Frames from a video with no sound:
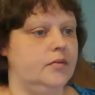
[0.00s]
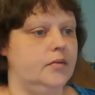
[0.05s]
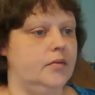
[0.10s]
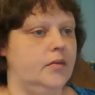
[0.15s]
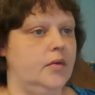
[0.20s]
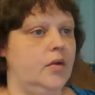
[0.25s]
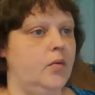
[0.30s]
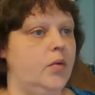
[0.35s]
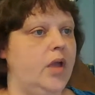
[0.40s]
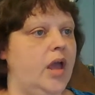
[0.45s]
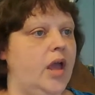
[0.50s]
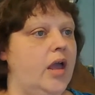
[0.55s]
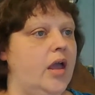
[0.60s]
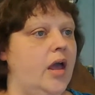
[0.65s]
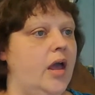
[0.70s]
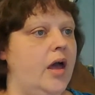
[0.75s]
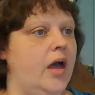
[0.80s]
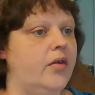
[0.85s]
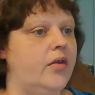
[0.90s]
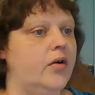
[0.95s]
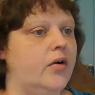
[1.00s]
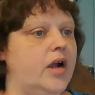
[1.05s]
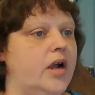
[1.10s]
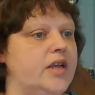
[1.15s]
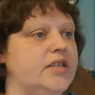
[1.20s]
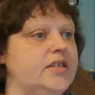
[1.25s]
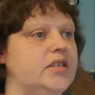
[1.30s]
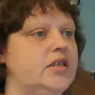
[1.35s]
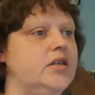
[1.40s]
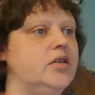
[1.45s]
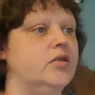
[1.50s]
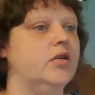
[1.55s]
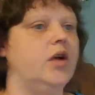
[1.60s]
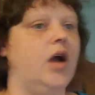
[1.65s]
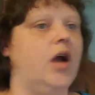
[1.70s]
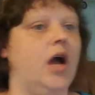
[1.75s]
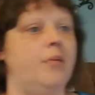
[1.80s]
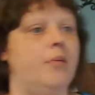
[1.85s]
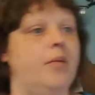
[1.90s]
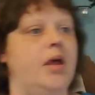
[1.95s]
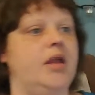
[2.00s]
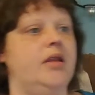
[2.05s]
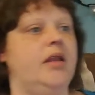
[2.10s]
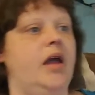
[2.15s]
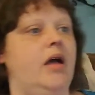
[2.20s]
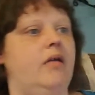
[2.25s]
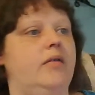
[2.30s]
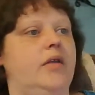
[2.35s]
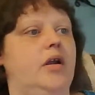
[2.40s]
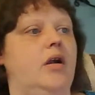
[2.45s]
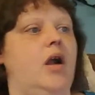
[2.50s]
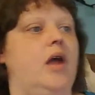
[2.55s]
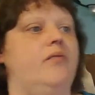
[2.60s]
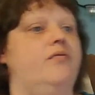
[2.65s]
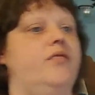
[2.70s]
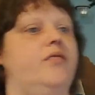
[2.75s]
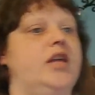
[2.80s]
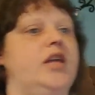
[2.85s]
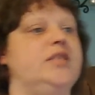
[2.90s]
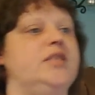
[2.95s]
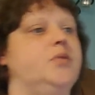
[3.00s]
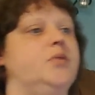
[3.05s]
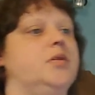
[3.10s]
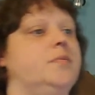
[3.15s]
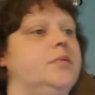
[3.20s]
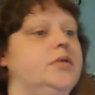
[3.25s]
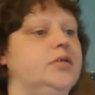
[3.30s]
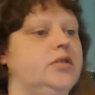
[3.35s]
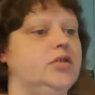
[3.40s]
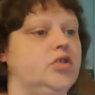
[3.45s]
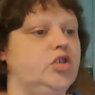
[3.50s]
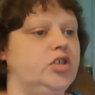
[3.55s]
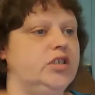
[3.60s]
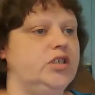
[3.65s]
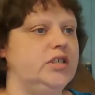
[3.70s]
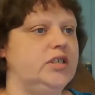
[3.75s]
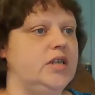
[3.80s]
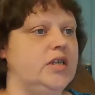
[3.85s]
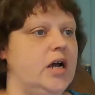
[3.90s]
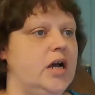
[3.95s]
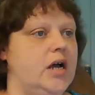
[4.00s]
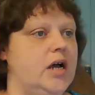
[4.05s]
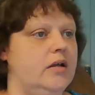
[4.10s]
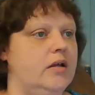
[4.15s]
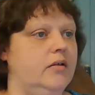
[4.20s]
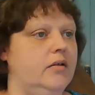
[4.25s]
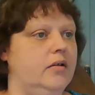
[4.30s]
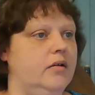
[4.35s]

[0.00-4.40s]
Okay, Heather, I see your comment down there on Facebook, but they're just not.